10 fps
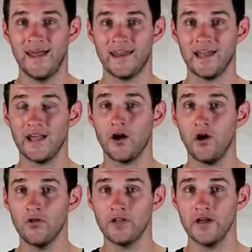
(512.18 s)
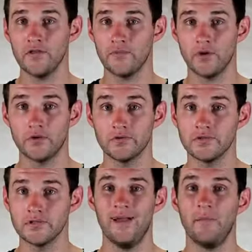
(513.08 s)
And like all the other modes,
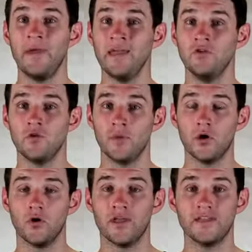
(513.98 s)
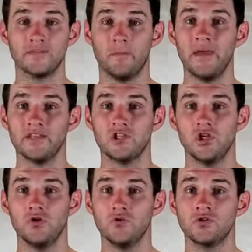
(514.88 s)
manual mode is best
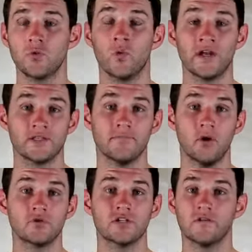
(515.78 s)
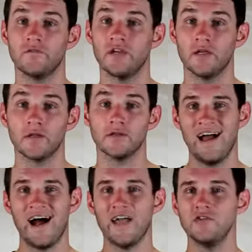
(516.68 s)
used when it's most convenient.
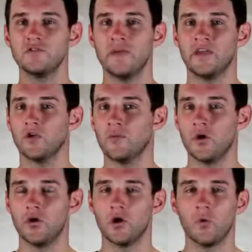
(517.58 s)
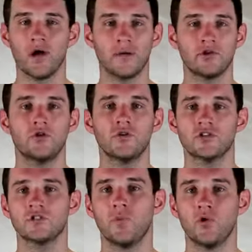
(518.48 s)
I use manual mode when I'm shooting
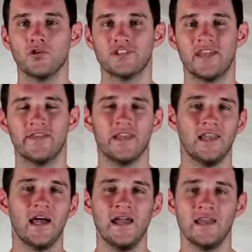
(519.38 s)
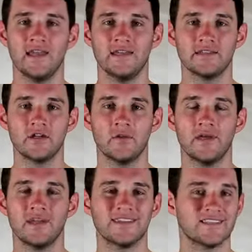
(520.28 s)
sports and the lighting is going to
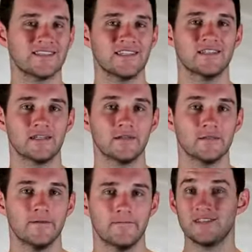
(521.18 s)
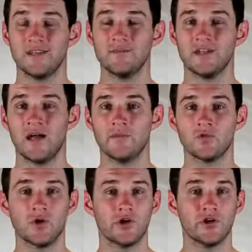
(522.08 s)
be consistent. Sometimes
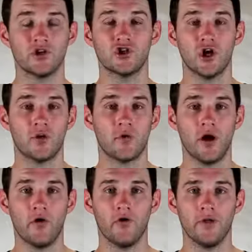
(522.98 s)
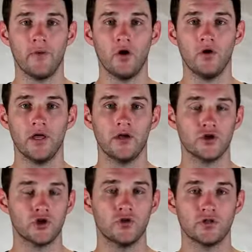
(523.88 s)
when you're in shutter priority mode and
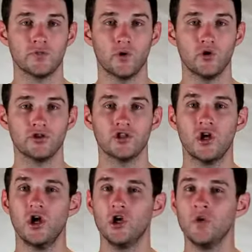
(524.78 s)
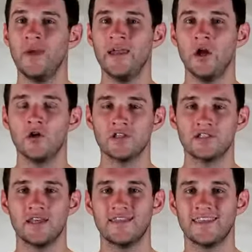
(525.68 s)
you're shooting sports, you may notice
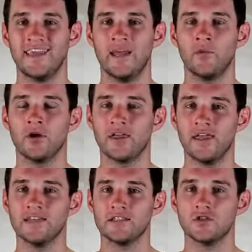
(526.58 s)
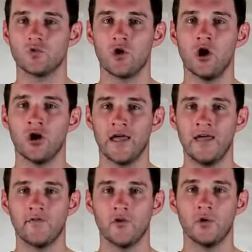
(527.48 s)
that the camera guesses wrong
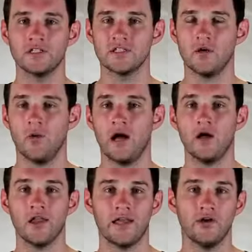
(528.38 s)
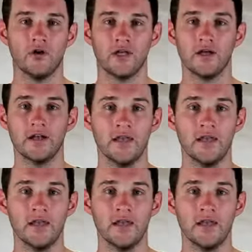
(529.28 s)
every once in a while and you'll get an